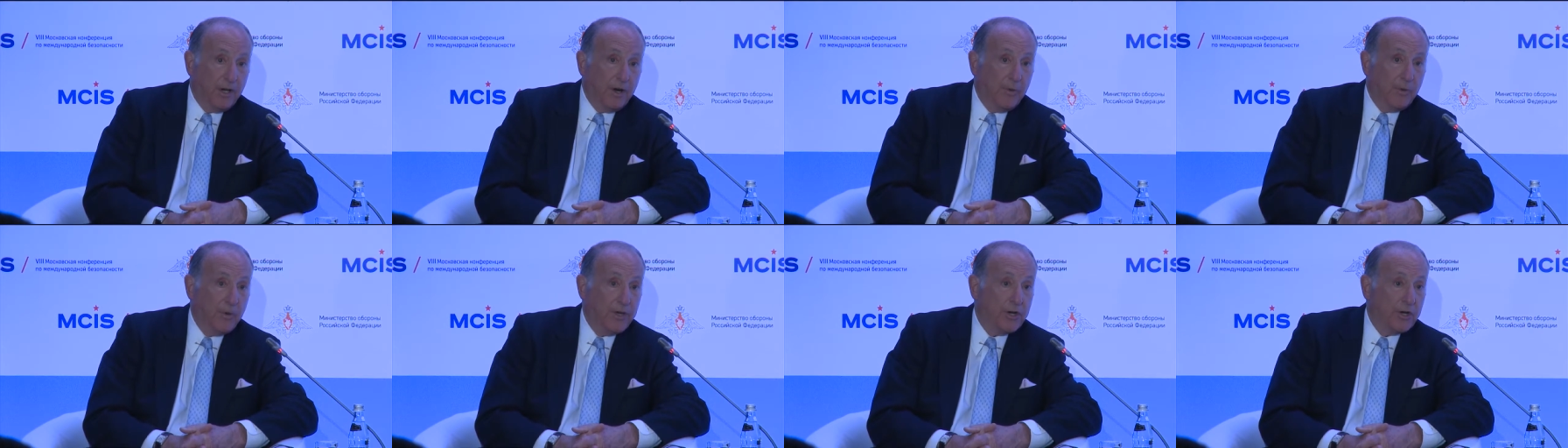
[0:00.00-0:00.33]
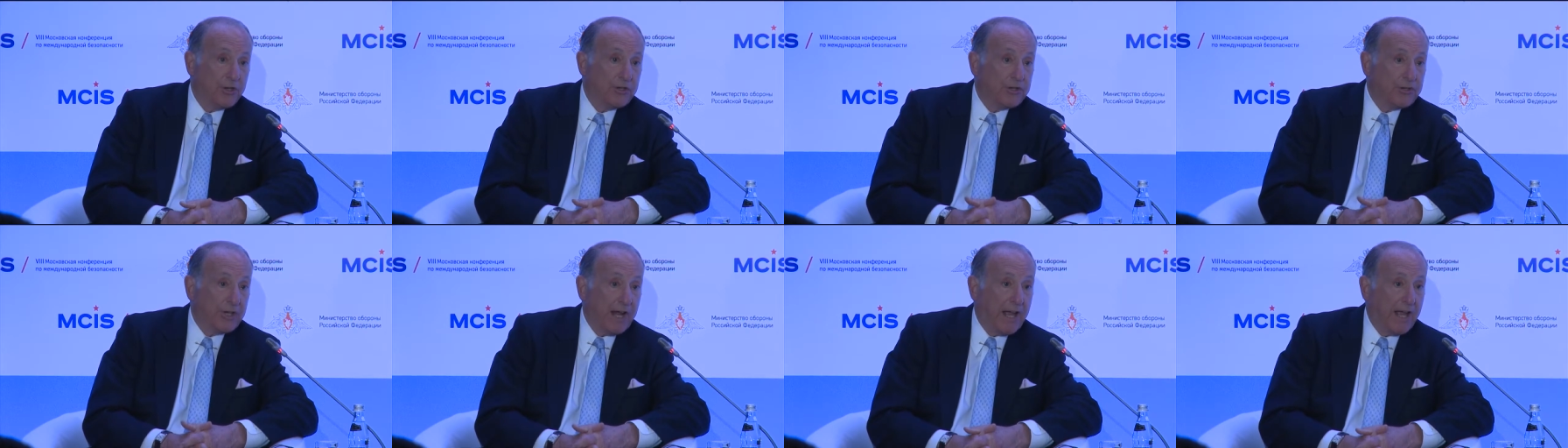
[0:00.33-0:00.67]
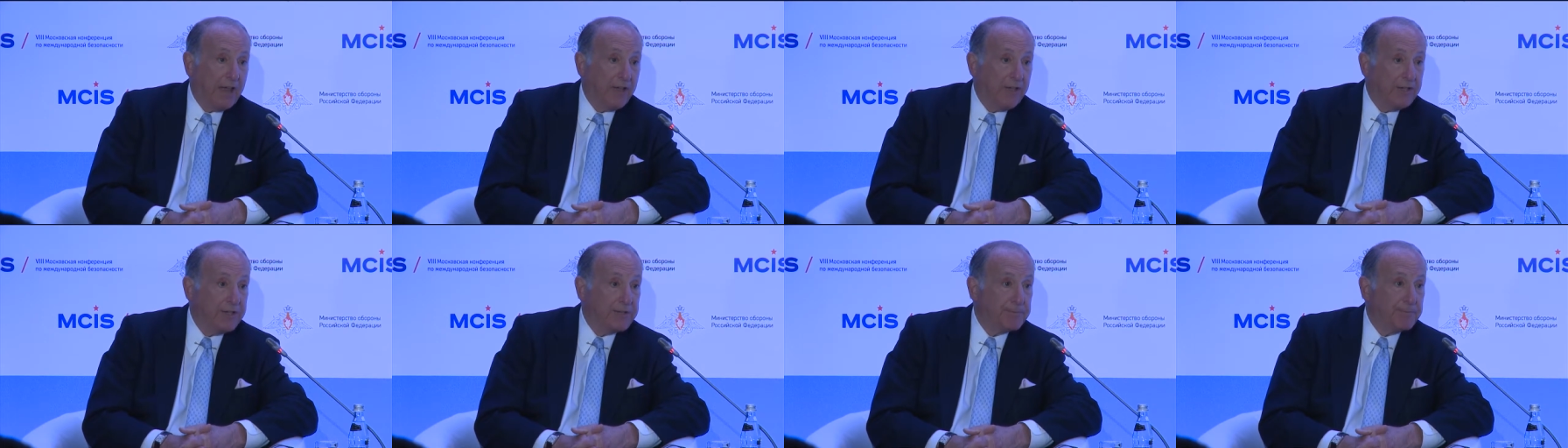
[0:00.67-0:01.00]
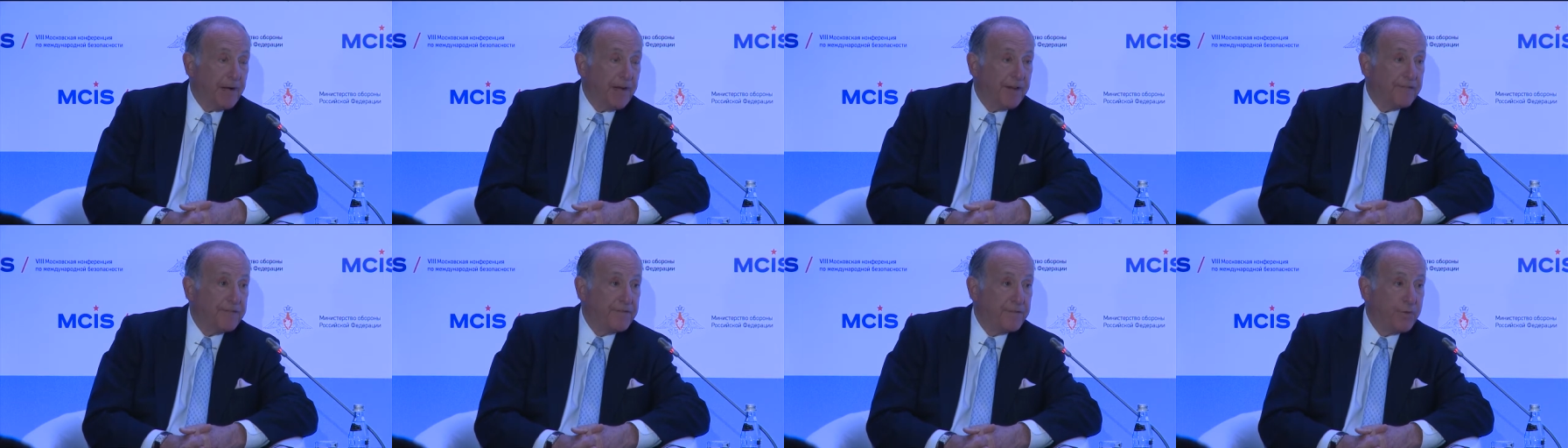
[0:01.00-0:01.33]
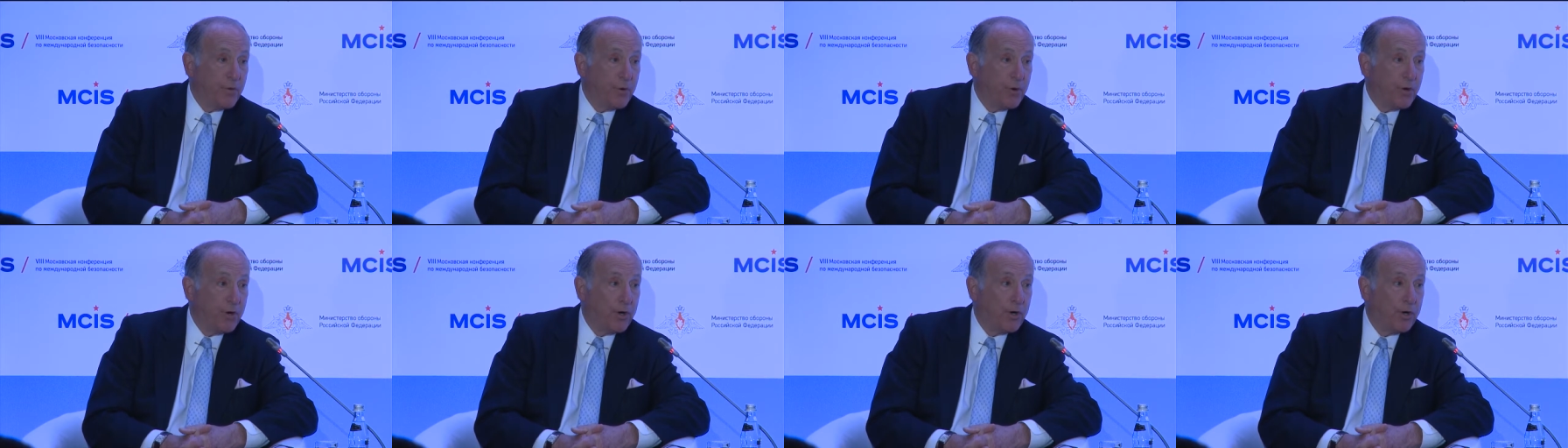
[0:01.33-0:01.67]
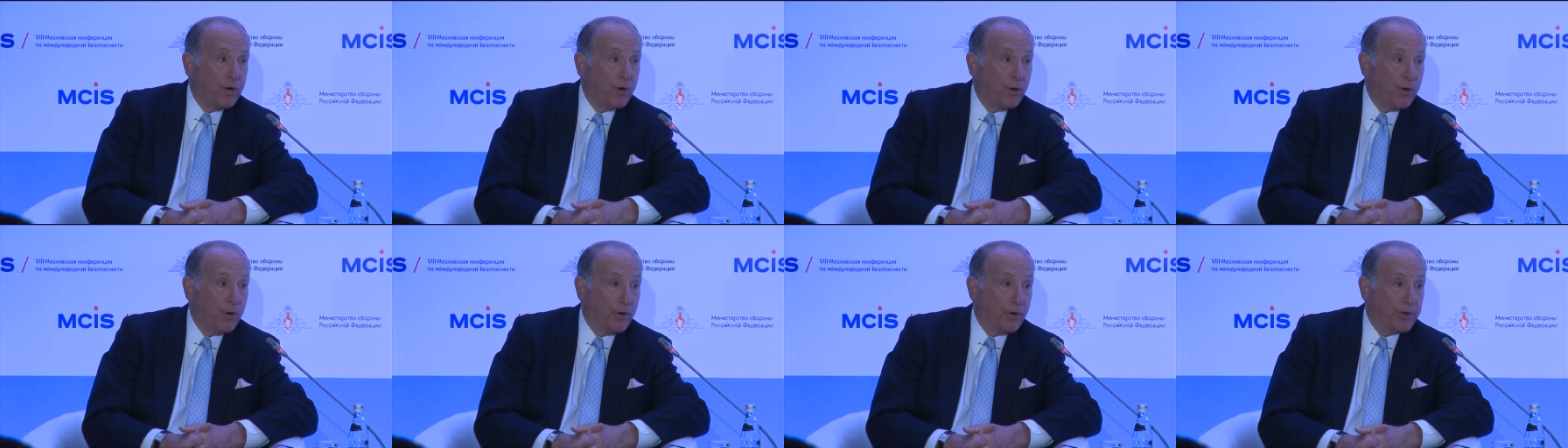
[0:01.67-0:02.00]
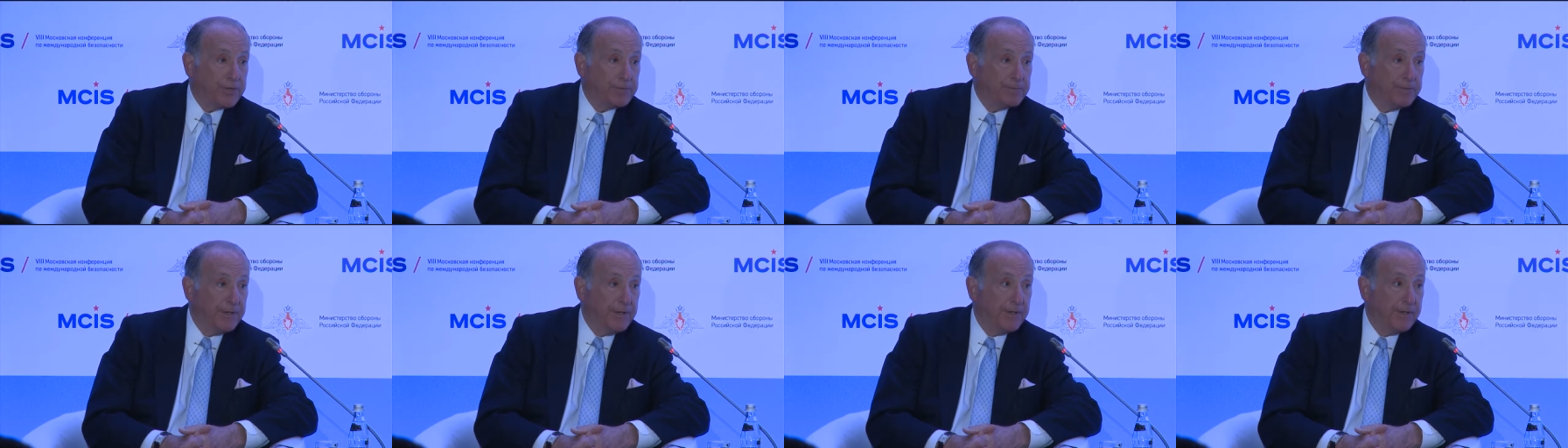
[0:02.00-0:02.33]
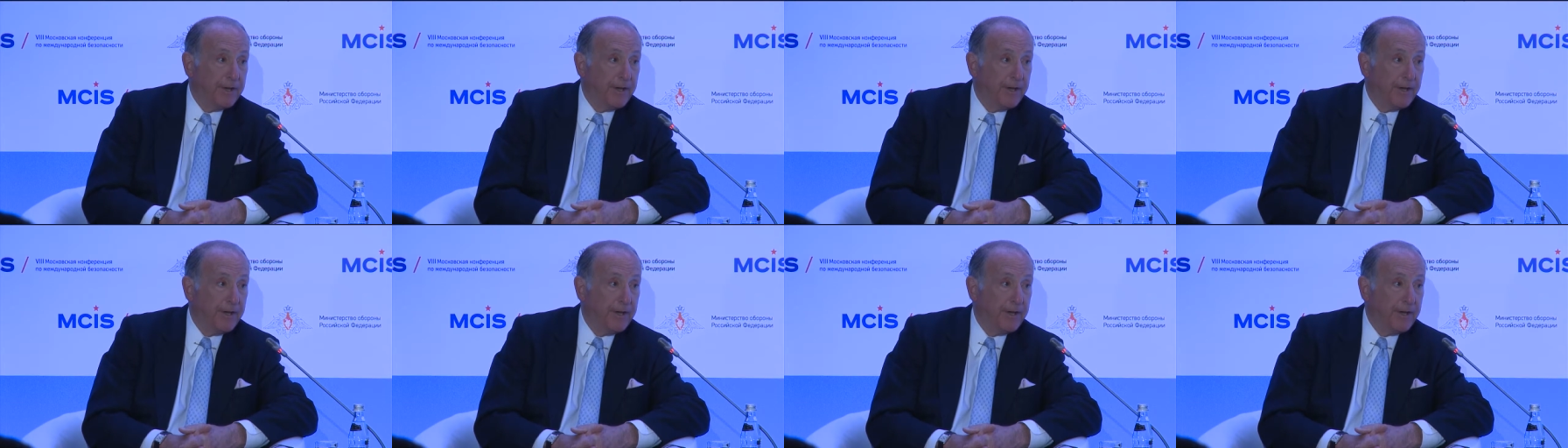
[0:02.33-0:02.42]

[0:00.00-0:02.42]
We are challenged by 4 horsemen